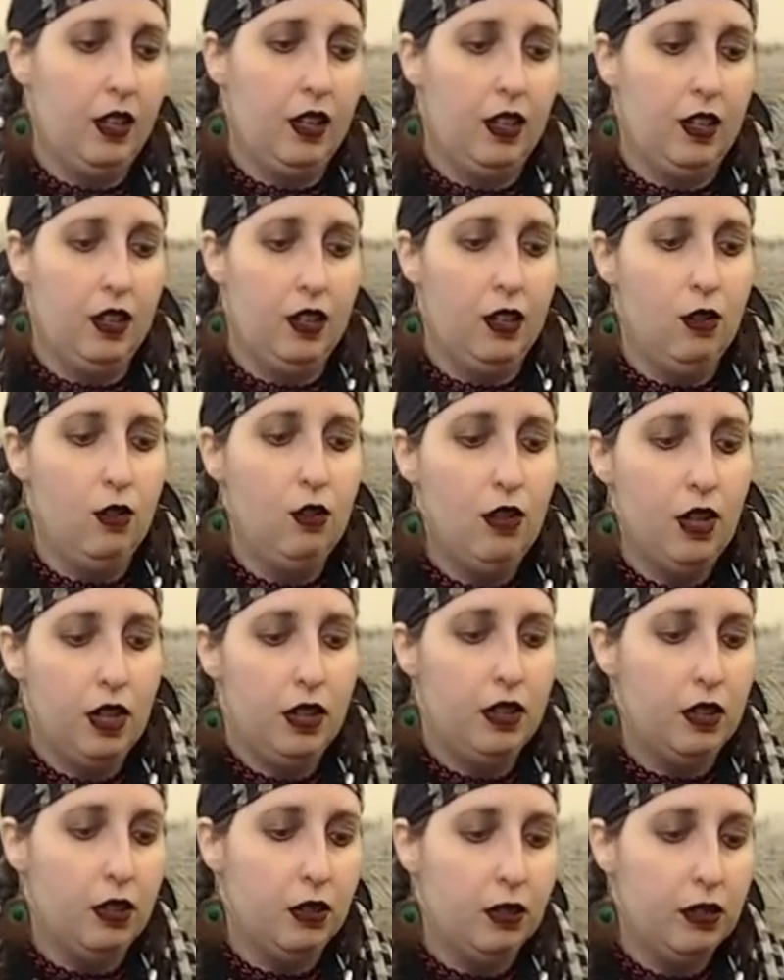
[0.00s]
you can
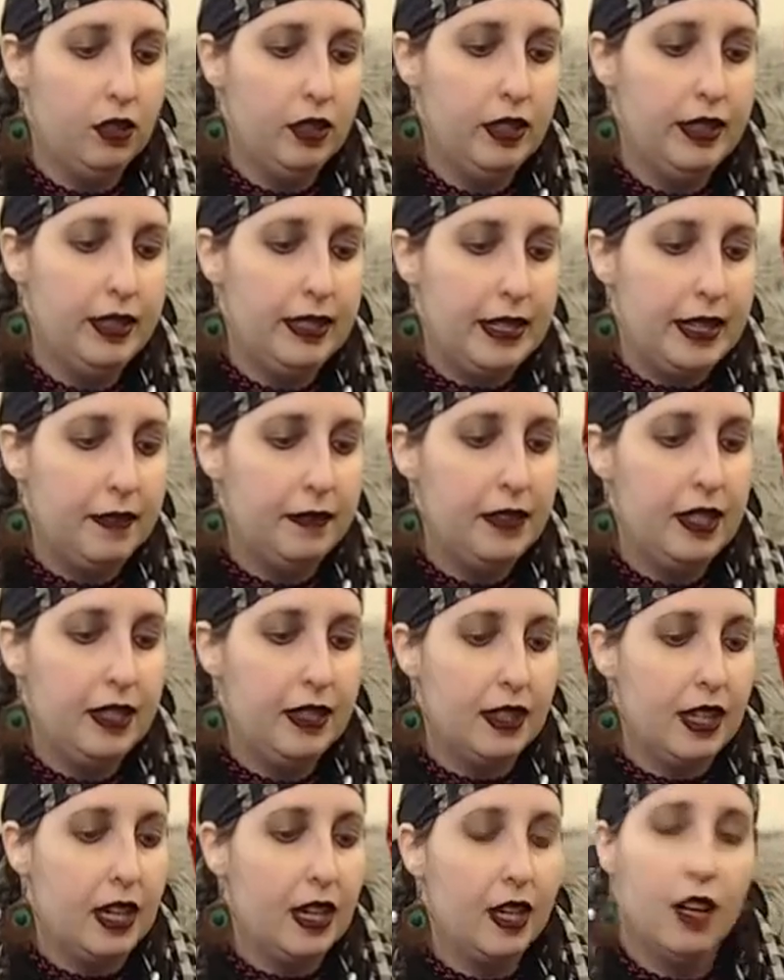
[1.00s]
use this nifty
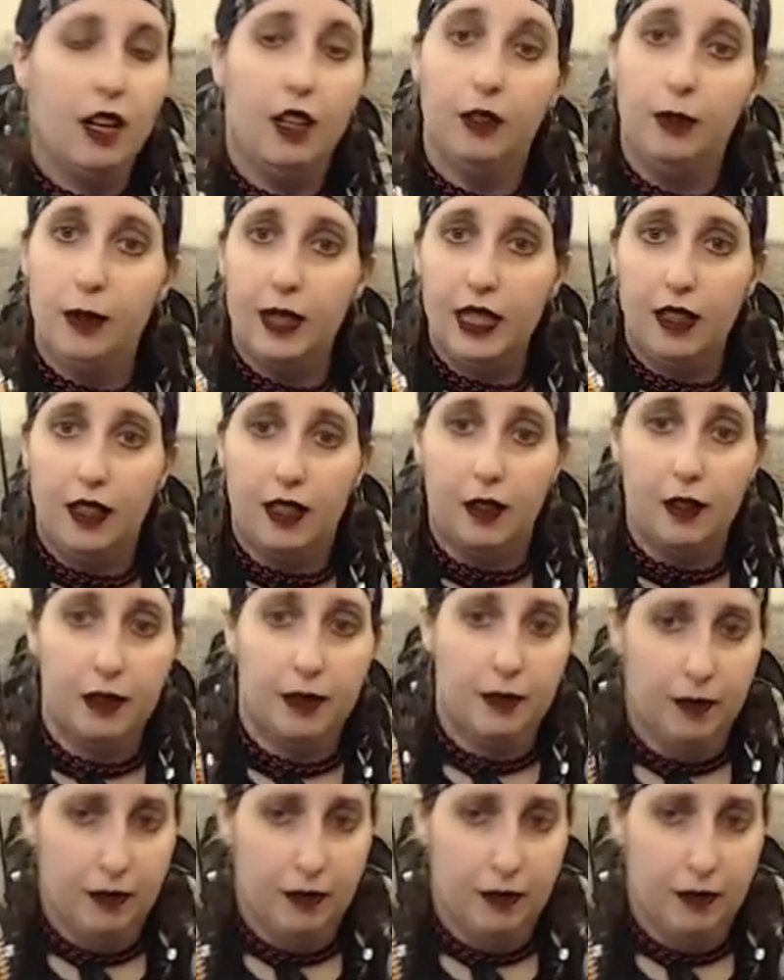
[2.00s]
thing called reload.